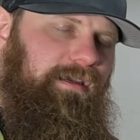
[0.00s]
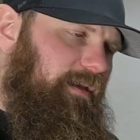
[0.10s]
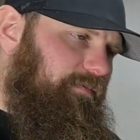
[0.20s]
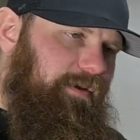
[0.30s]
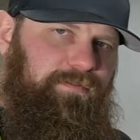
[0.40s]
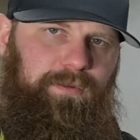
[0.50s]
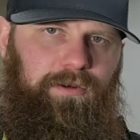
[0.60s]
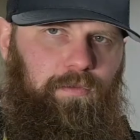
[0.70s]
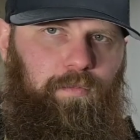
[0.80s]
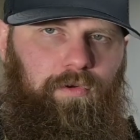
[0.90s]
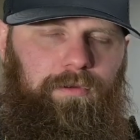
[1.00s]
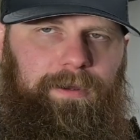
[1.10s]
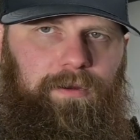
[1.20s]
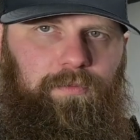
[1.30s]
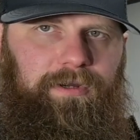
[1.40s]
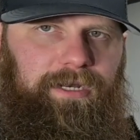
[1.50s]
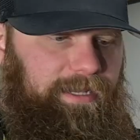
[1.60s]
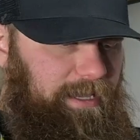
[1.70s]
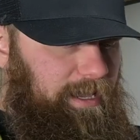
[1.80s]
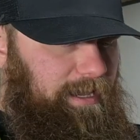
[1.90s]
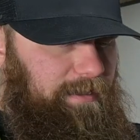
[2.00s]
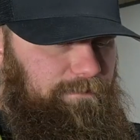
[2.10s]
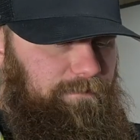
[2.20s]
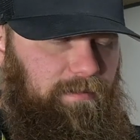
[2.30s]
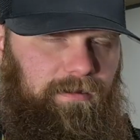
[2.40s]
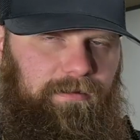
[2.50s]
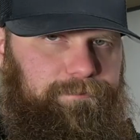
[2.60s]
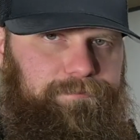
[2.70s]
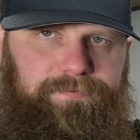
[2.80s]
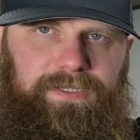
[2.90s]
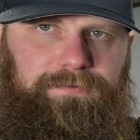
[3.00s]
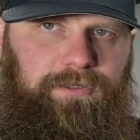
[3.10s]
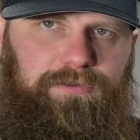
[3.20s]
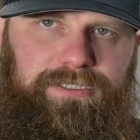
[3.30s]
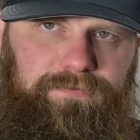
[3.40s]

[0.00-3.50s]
If you guys want to know more about what I have, different uses